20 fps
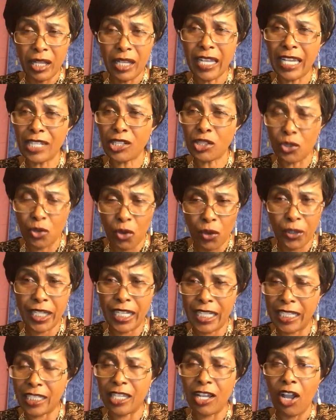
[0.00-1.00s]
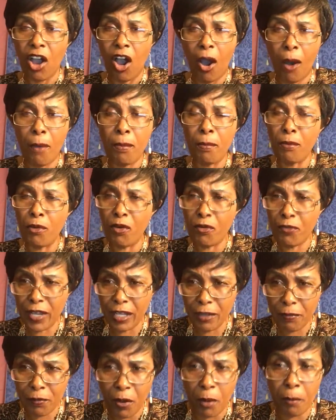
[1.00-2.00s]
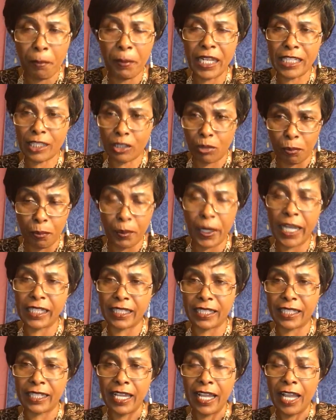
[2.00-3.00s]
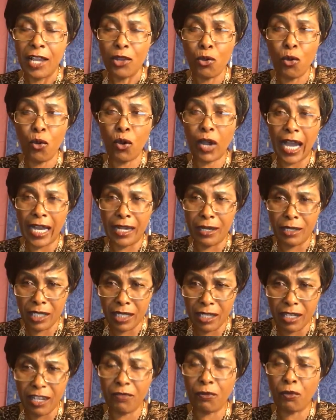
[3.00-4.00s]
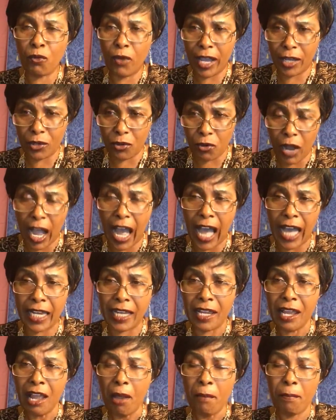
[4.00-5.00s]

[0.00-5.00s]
there's no need of moving from place to place. You can live where you are.